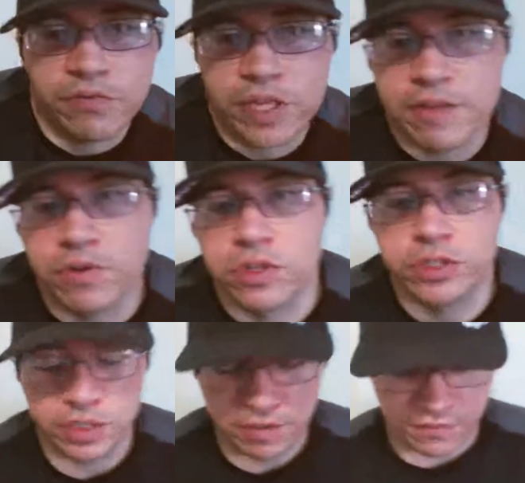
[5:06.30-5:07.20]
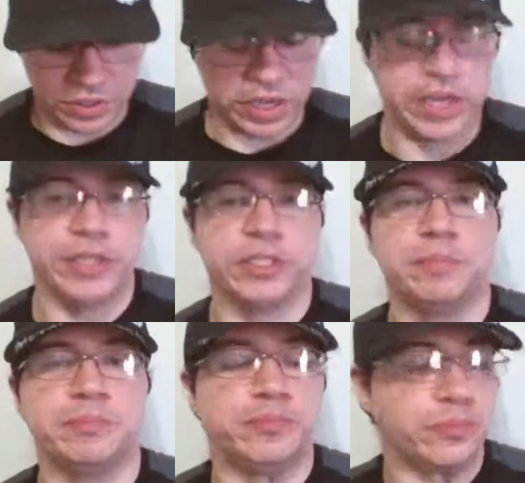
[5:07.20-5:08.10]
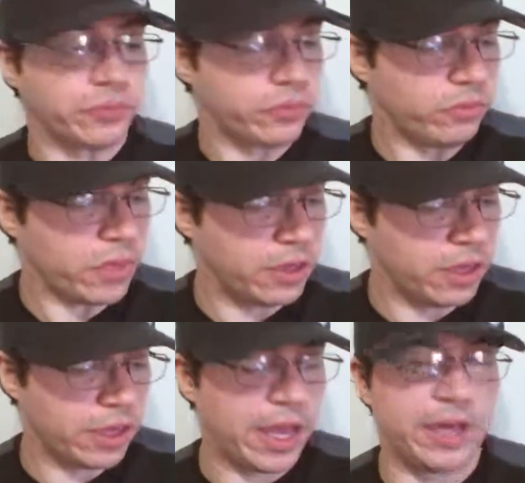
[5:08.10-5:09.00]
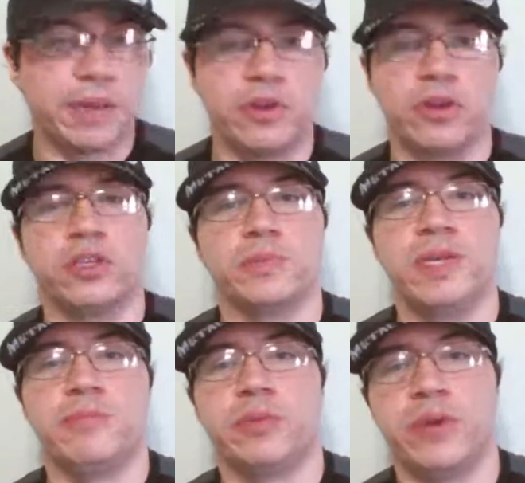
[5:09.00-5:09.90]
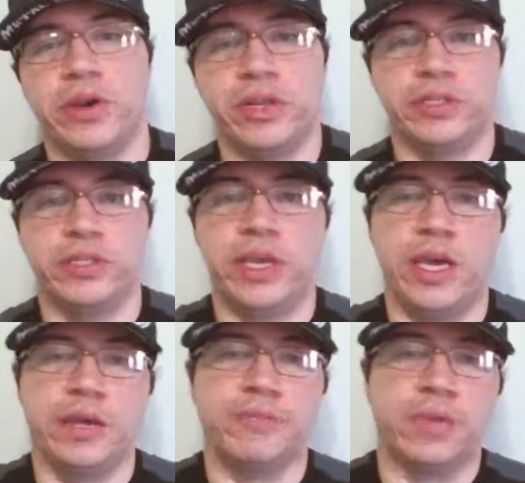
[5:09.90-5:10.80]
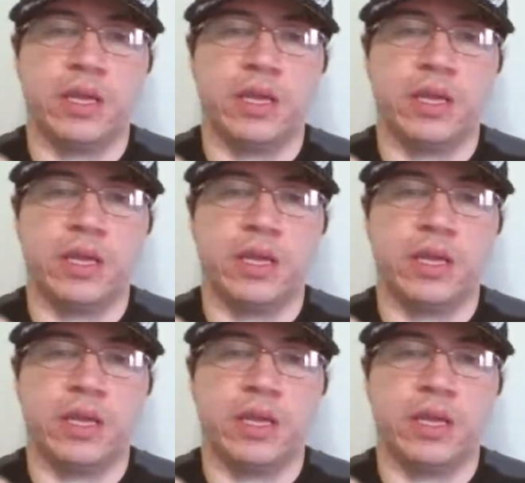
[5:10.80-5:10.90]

flavors to different kinds. And the kind I'm going to be preparing today